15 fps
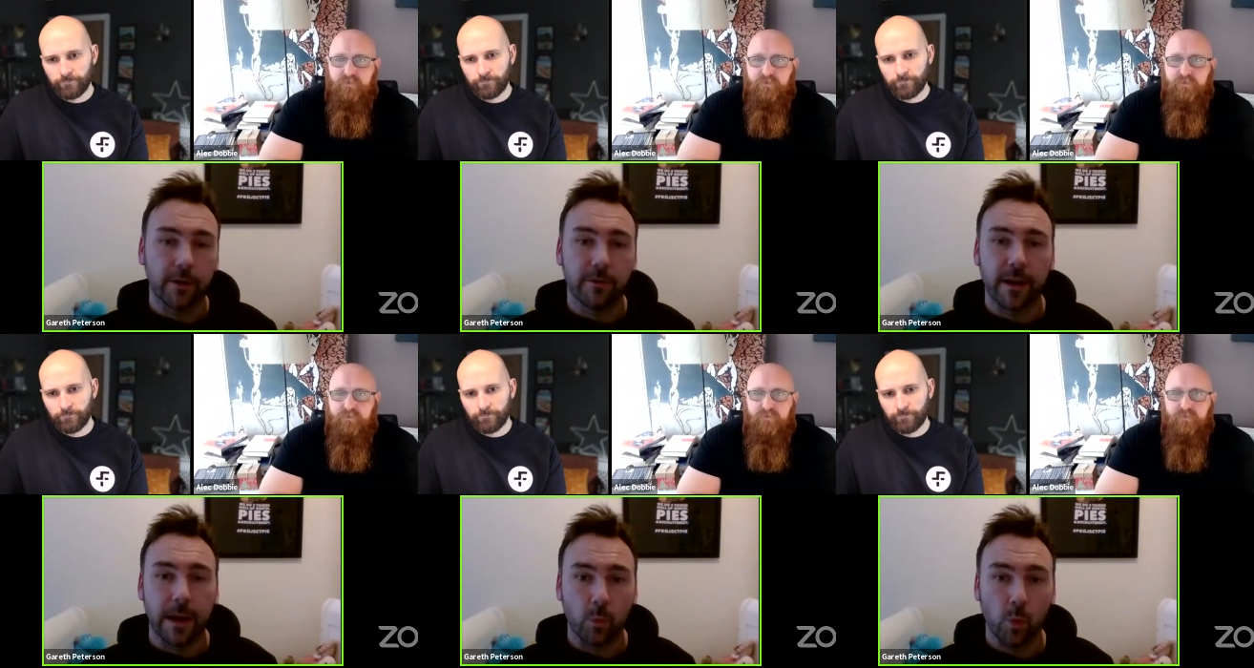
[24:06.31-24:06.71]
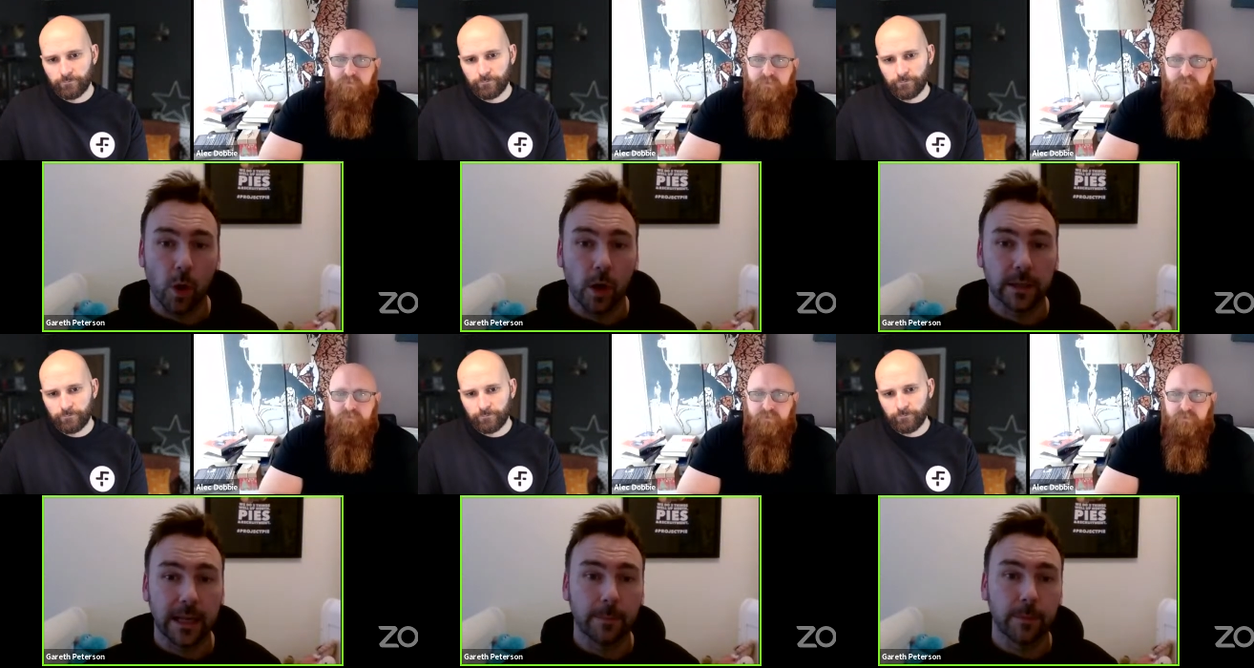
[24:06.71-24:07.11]
Speaker 1: creating
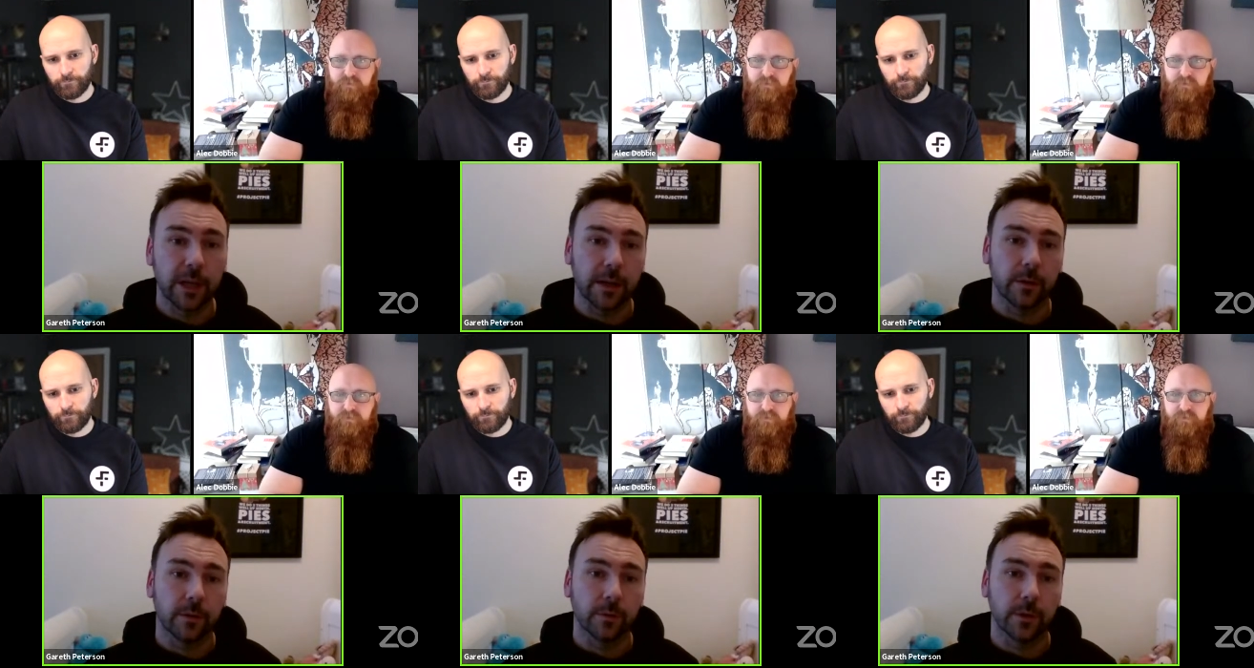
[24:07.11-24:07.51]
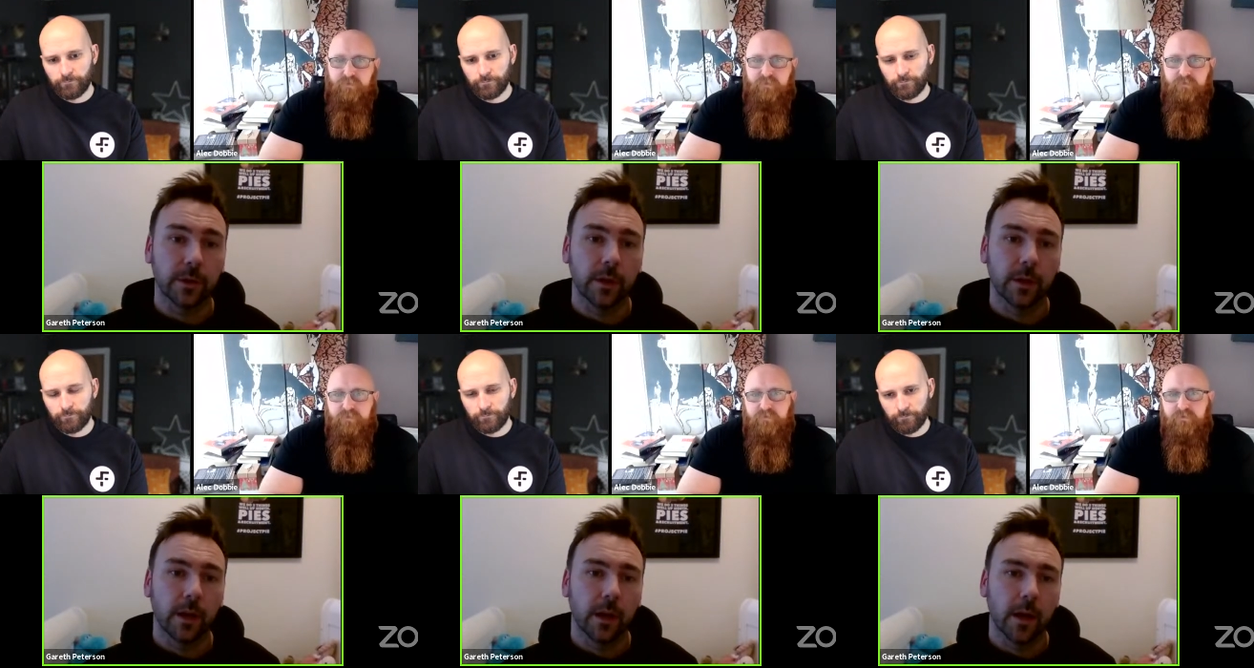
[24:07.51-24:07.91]
WhatsApp
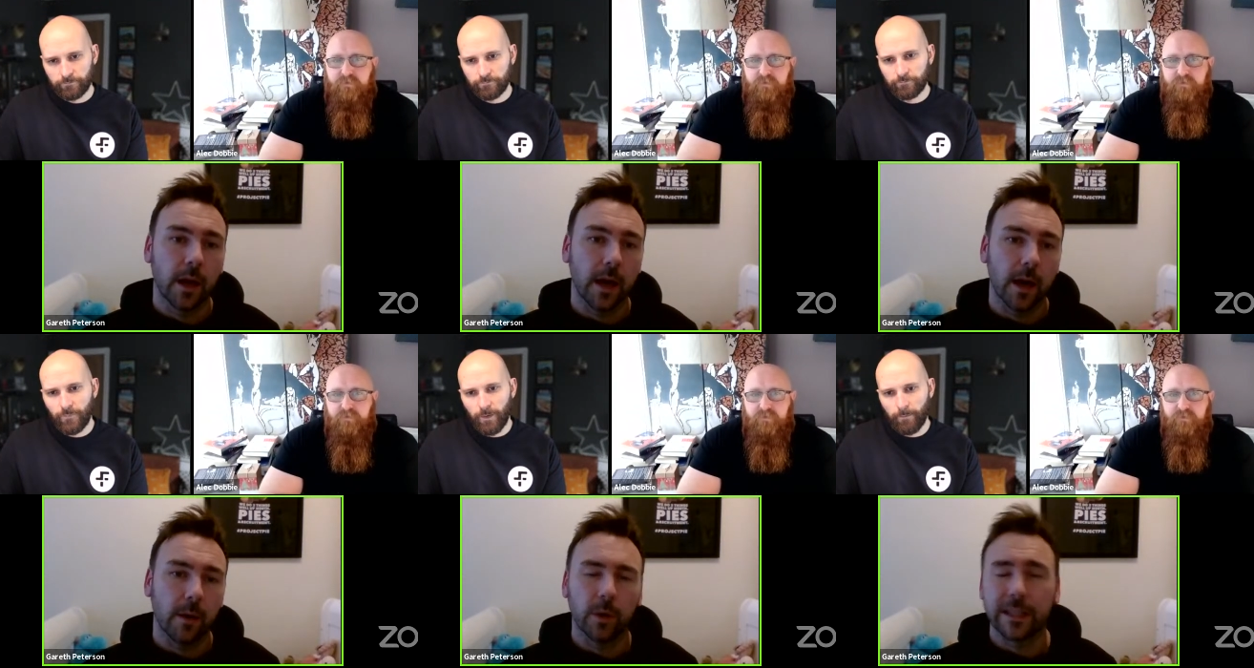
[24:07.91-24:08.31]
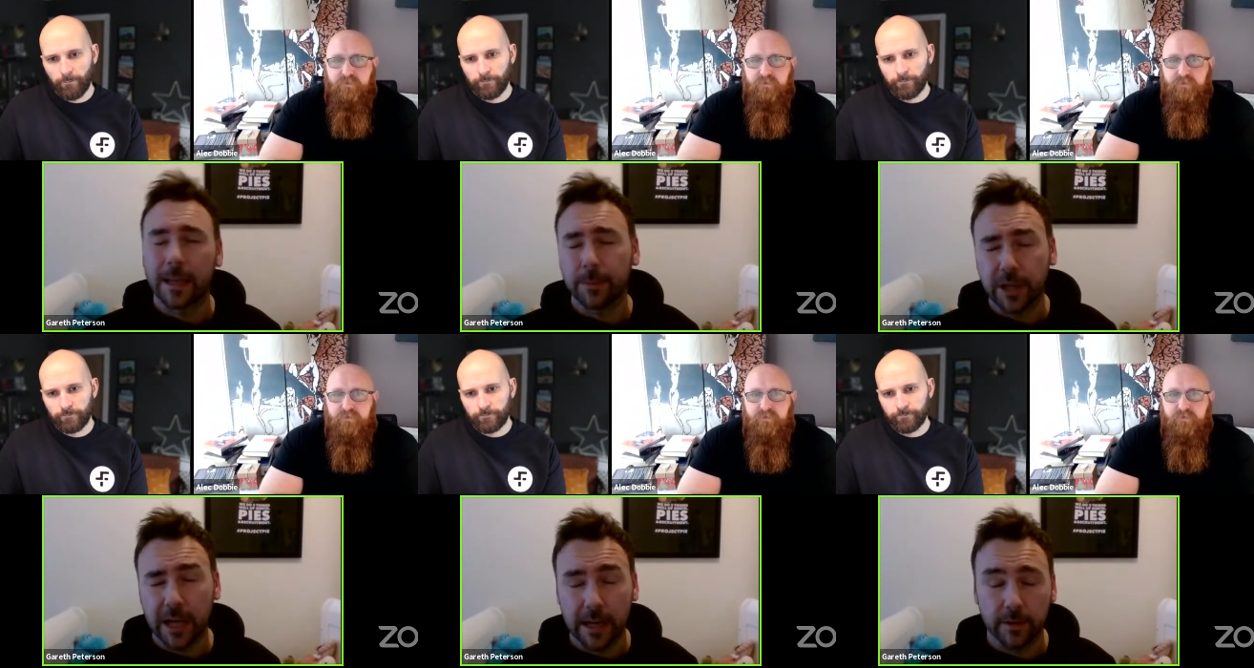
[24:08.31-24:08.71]
channels, uh,
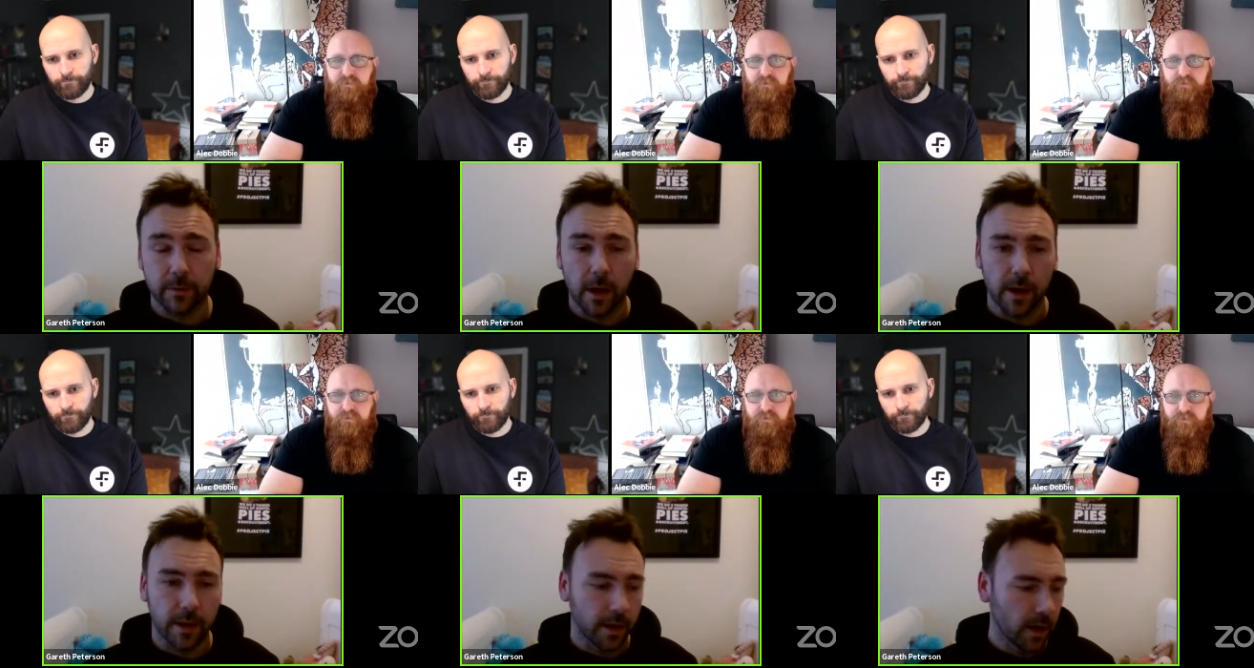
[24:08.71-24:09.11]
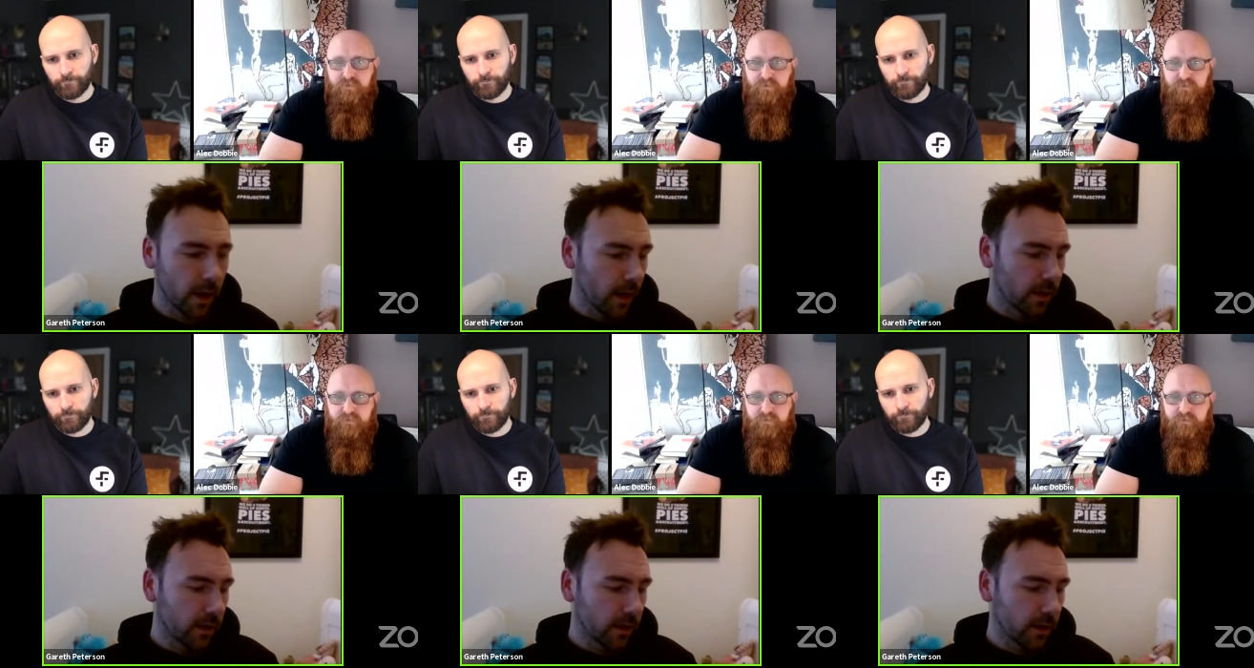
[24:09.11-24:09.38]
WhatsApp chats rather.